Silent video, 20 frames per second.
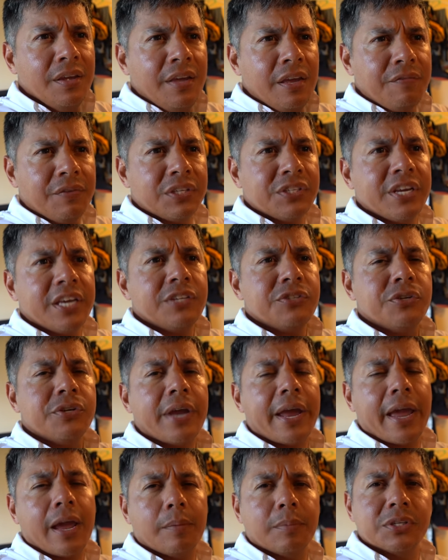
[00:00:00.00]
if it takes you
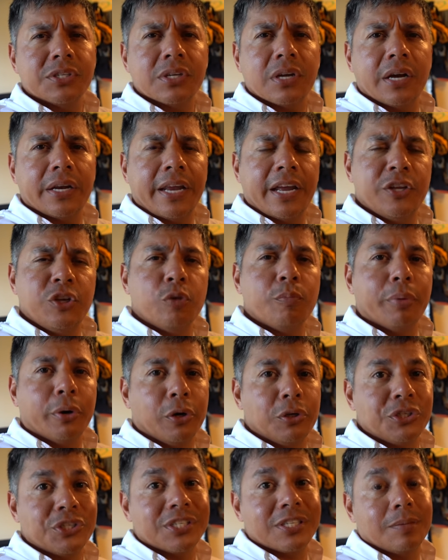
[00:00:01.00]
to Amazon and you
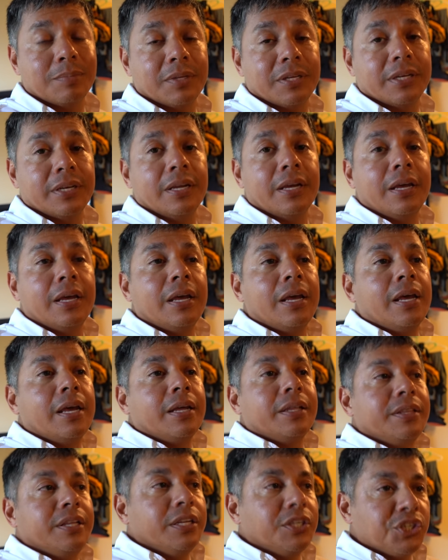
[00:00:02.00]
purchase something,
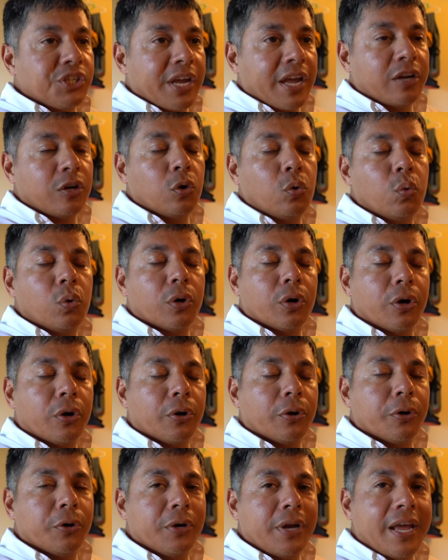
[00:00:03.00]
the channel will
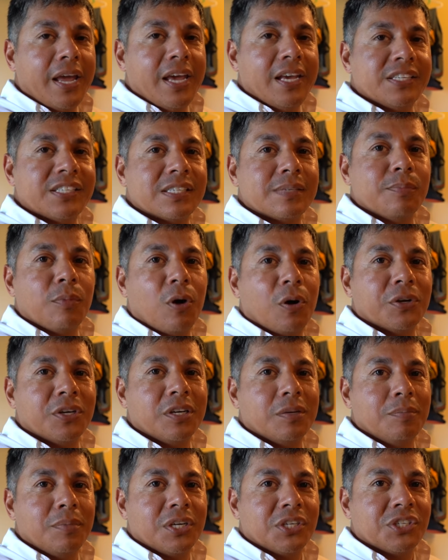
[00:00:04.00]
earn a small
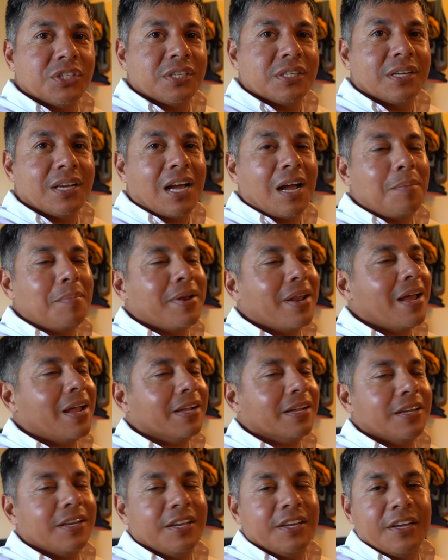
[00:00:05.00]
commission. I'm
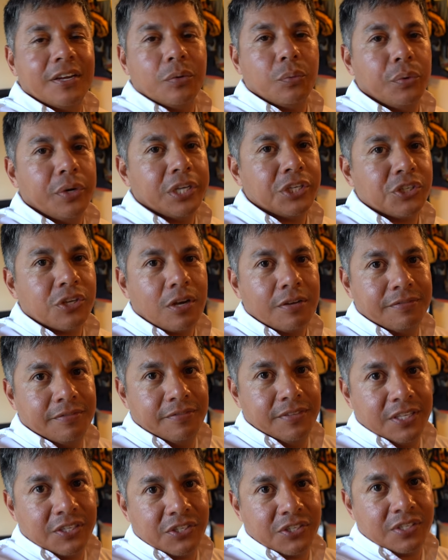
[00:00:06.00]
not gonna get rich
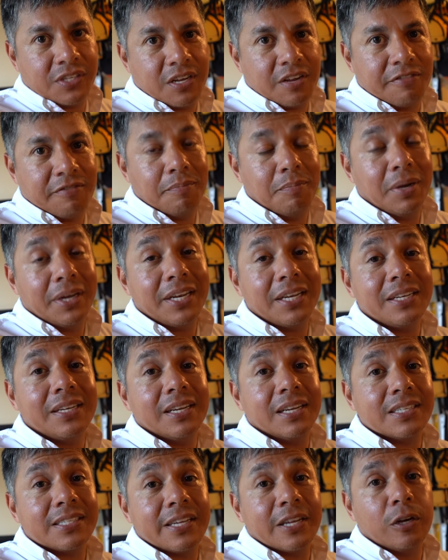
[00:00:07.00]
off this stuff, but it
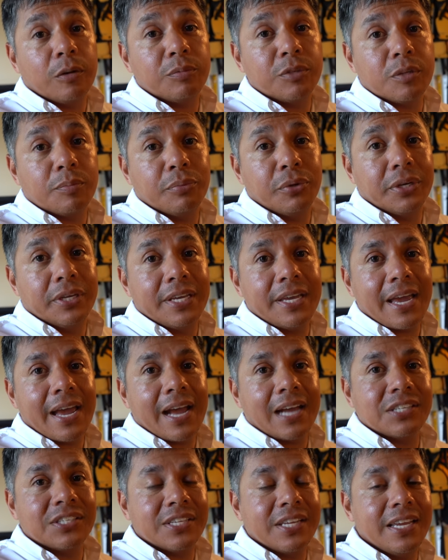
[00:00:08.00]
does help to put
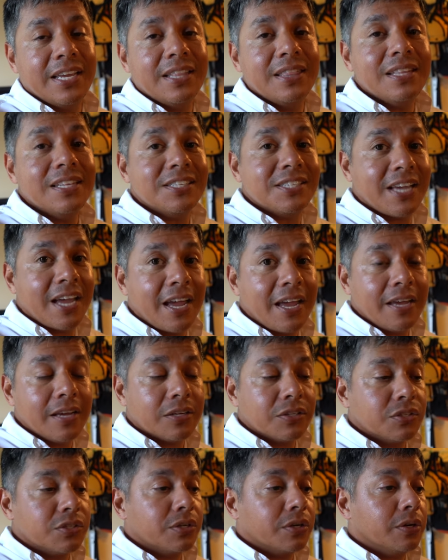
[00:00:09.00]
gas in the
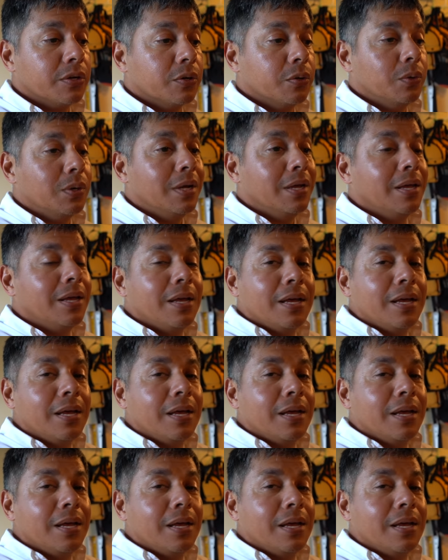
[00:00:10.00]
tank. So